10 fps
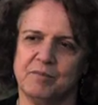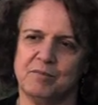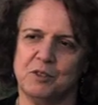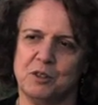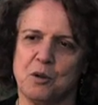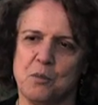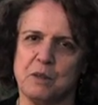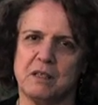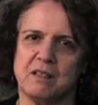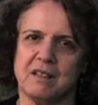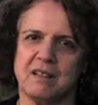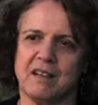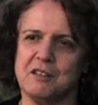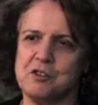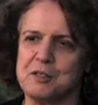to commit
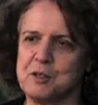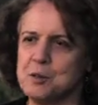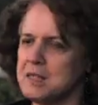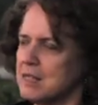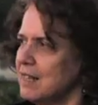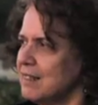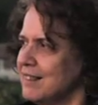cultural suicide.